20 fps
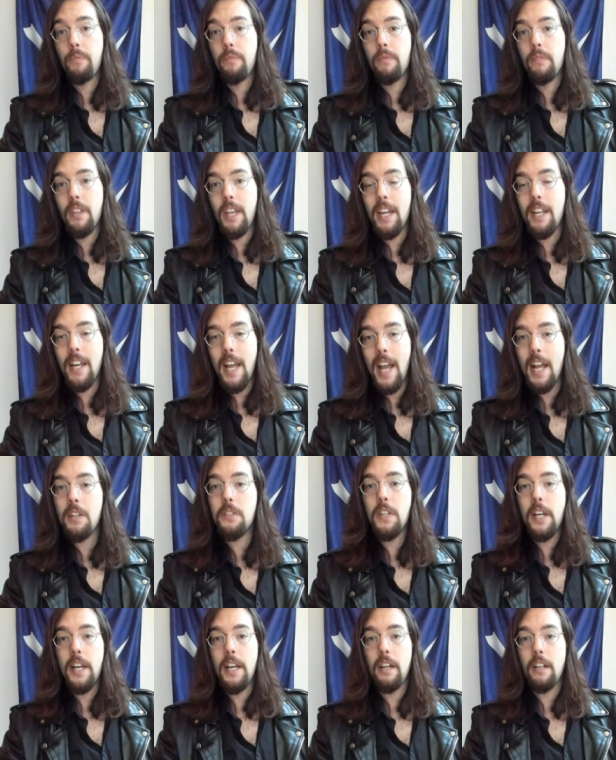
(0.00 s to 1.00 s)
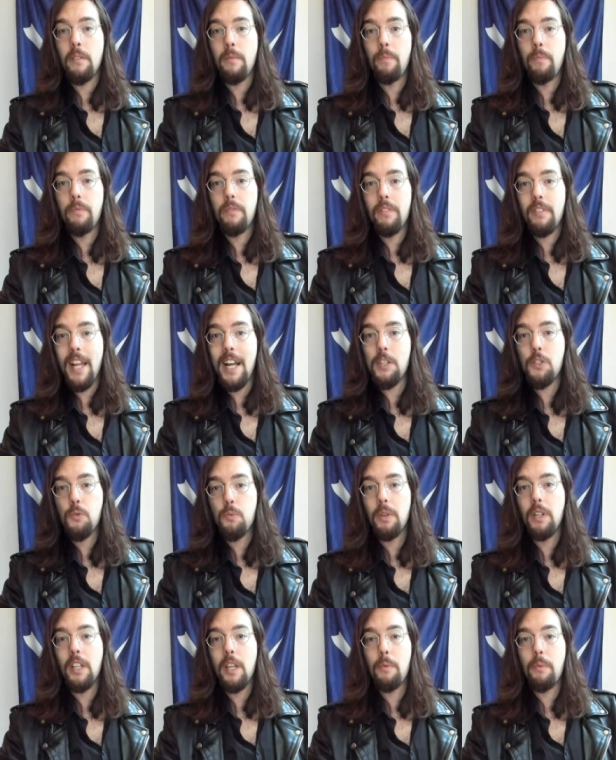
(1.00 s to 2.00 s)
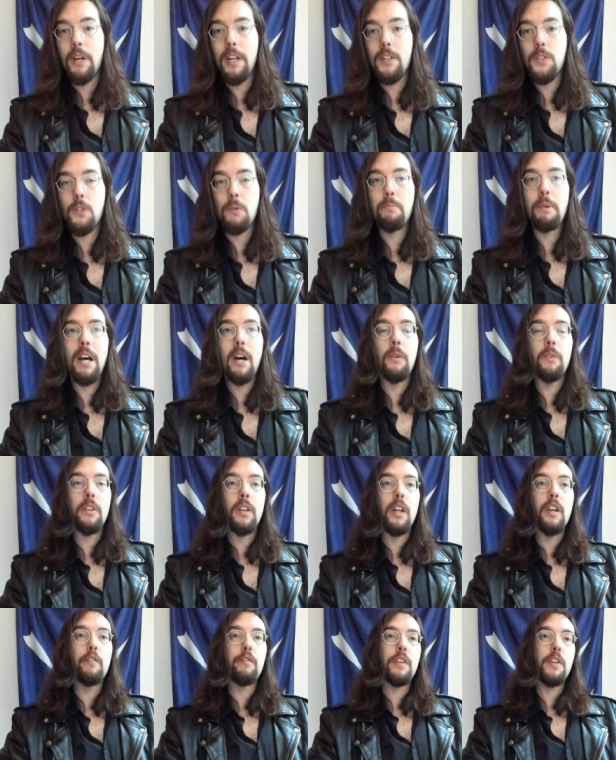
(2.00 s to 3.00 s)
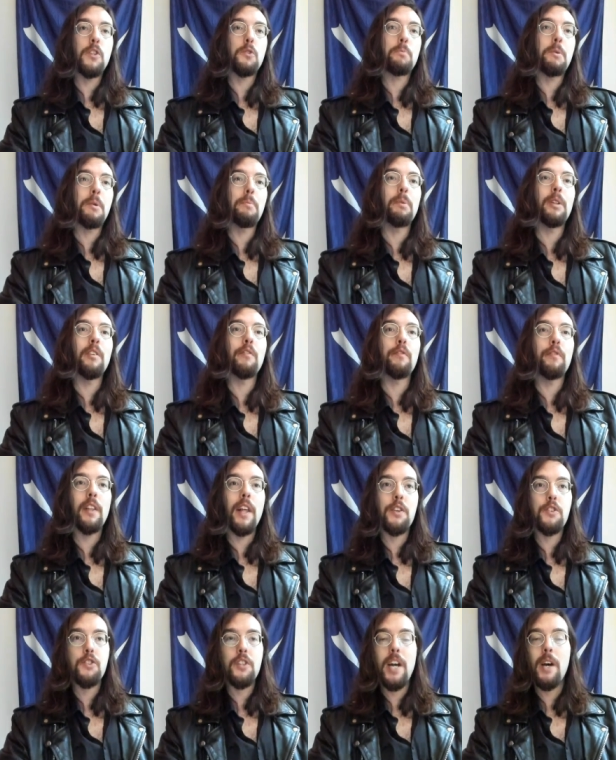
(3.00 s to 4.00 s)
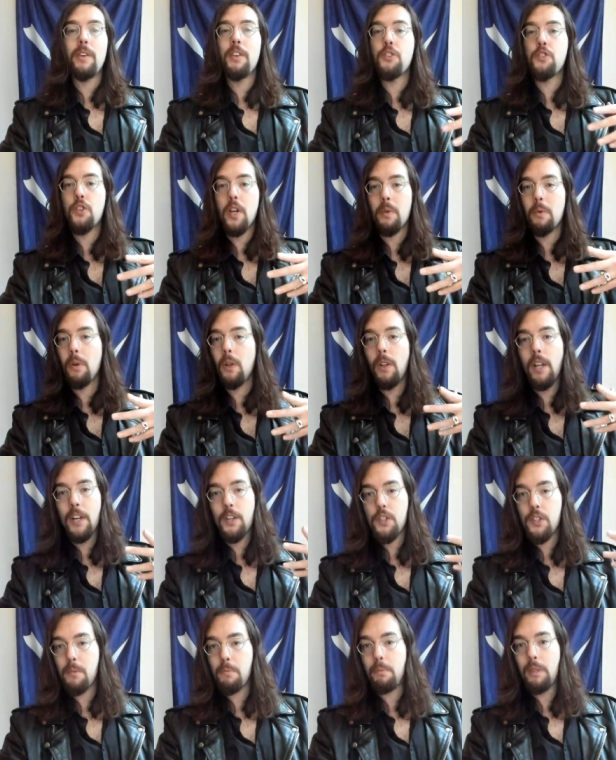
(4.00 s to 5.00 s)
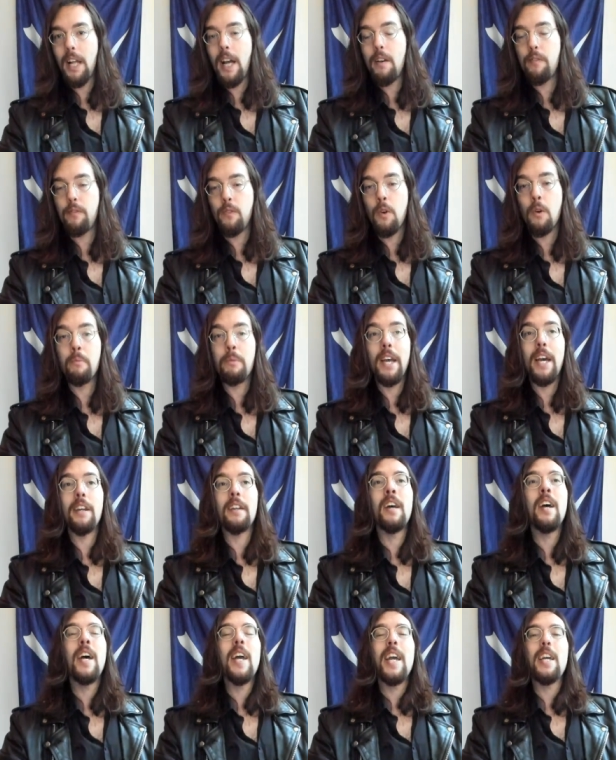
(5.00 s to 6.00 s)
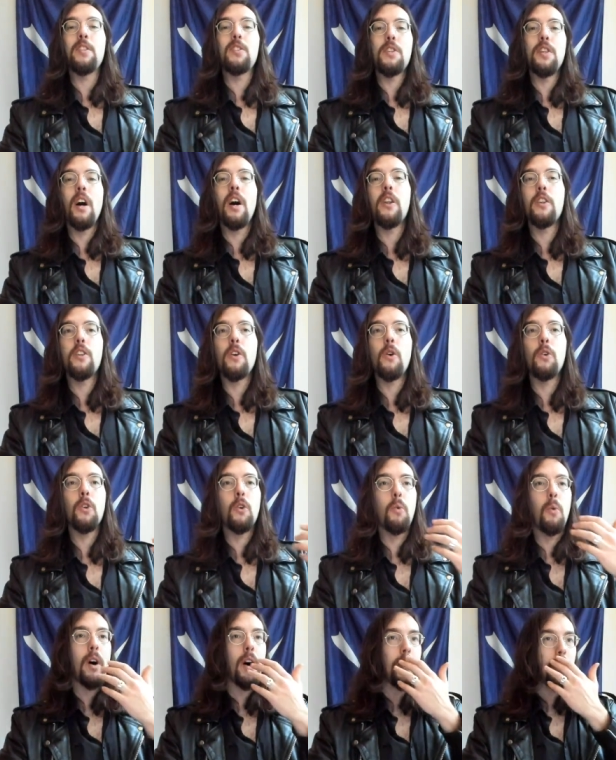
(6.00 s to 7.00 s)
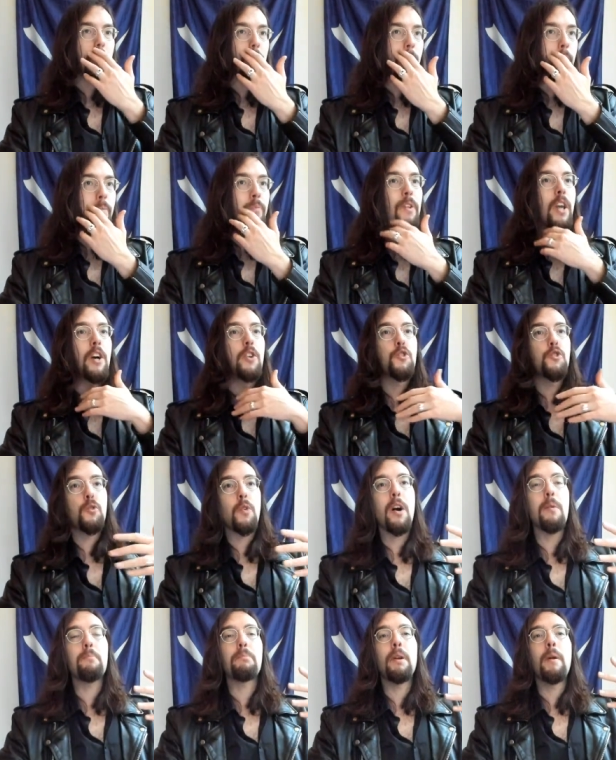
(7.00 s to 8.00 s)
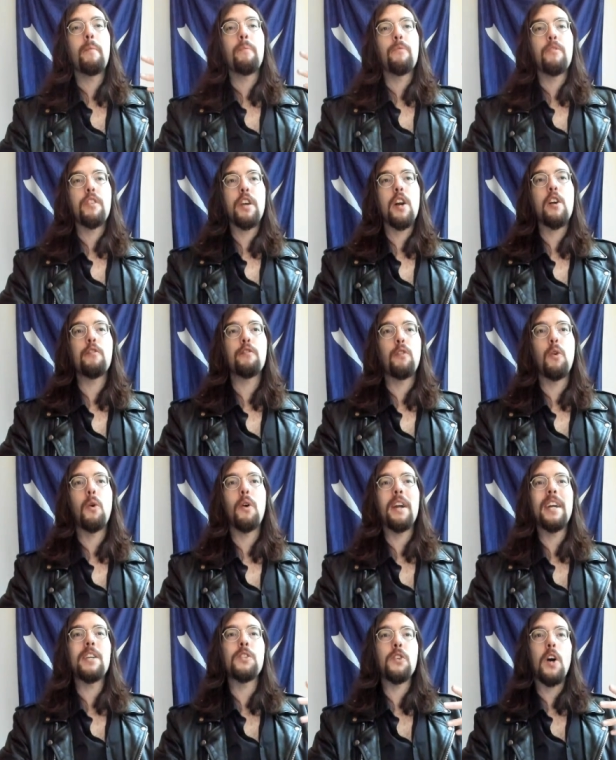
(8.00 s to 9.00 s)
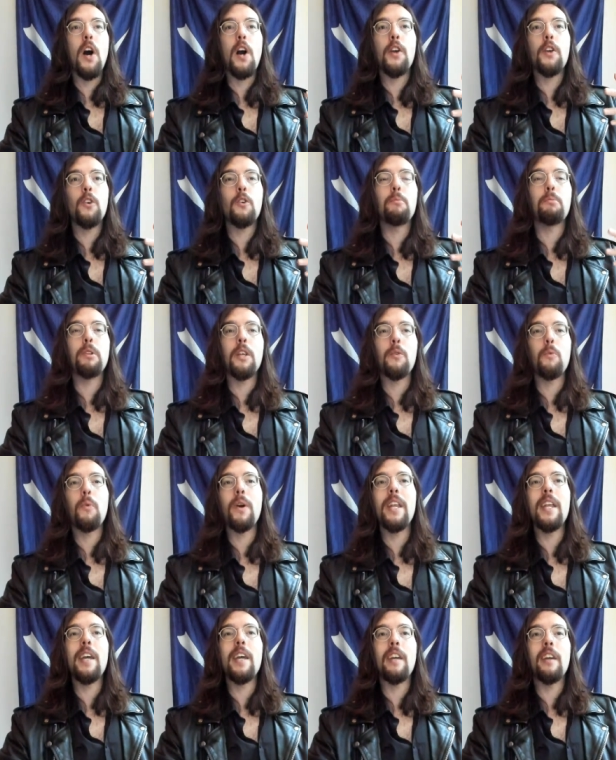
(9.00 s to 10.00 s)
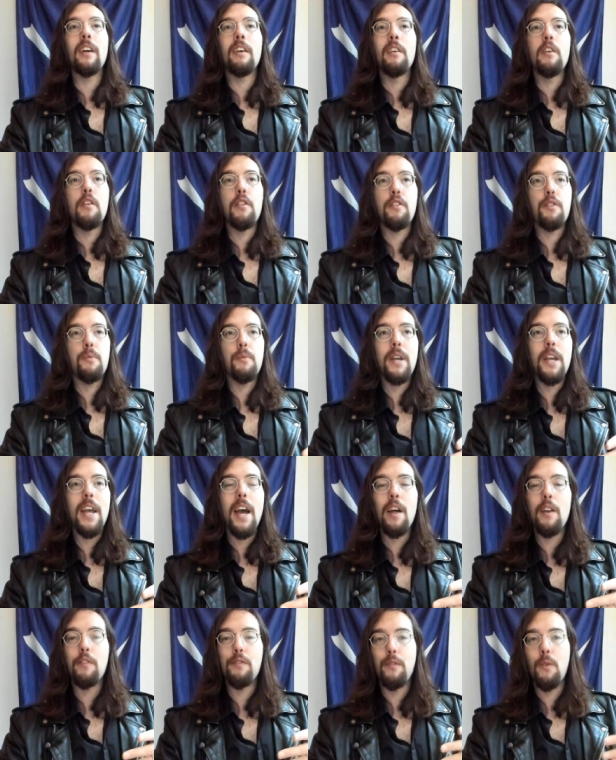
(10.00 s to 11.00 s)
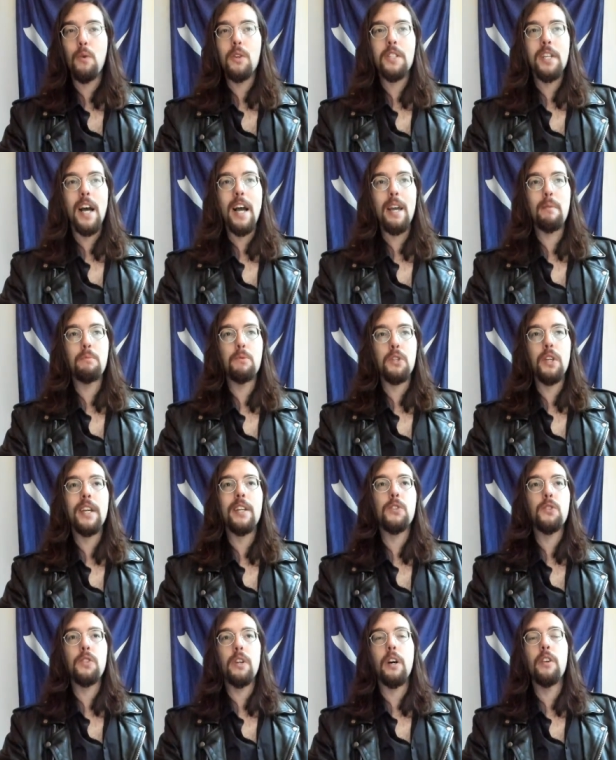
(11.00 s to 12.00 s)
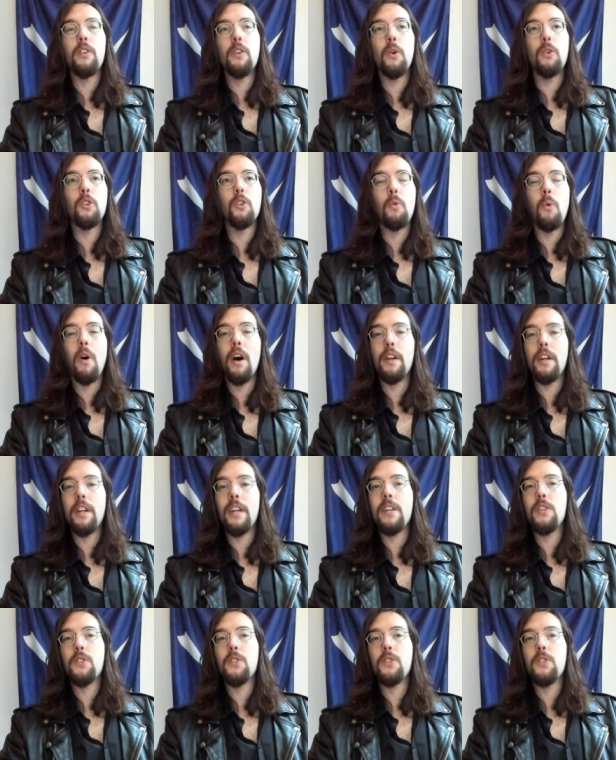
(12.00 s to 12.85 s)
in head-to-head. That's really what it's about. None of these people have fleshed out a general election platform yet. It's an unknown quantity. Trump, therefore, is arguably winning three out of four times against unknown quantities